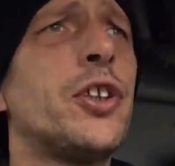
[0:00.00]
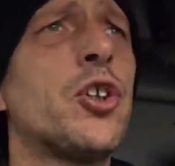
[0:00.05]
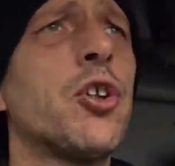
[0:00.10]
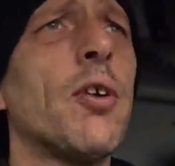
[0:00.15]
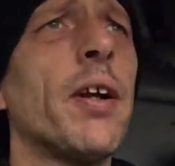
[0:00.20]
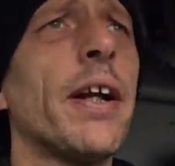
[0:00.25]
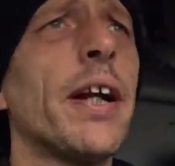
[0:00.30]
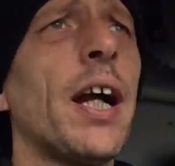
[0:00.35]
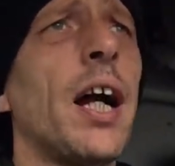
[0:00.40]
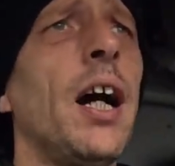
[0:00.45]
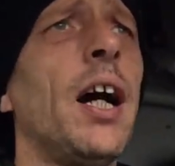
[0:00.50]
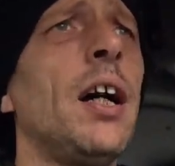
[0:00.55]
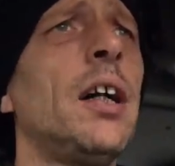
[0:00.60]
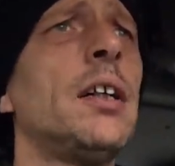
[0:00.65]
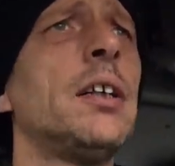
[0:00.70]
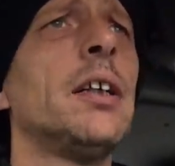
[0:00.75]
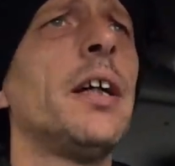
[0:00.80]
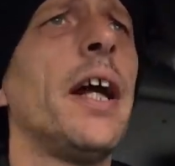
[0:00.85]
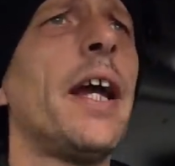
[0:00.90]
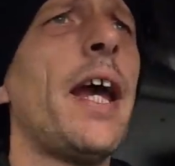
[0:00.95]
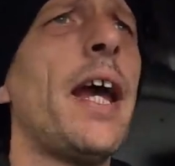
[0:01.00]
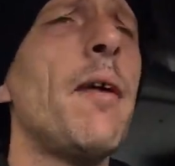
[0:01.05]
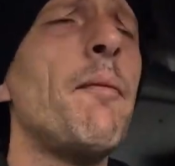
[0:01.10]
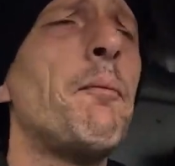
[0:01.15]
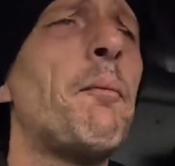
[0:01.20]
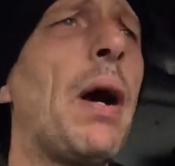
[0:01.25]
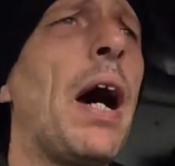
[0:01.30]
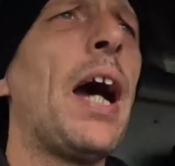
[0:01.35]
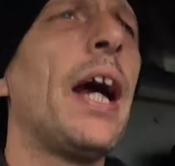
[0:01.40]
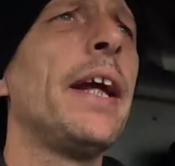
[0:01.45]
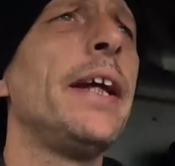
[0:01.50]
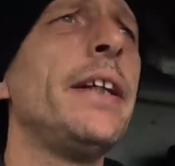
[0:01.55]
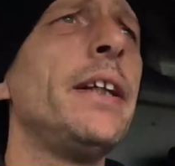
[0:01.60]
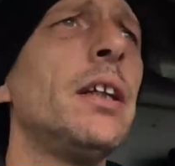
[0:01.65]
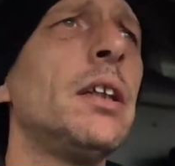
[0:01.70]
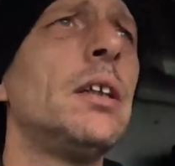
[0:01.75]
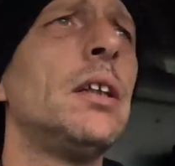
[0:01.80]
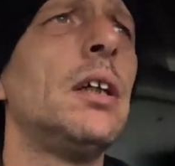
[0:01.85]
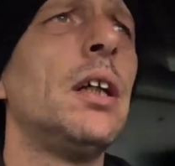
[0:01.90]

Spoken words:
trigger hip pain.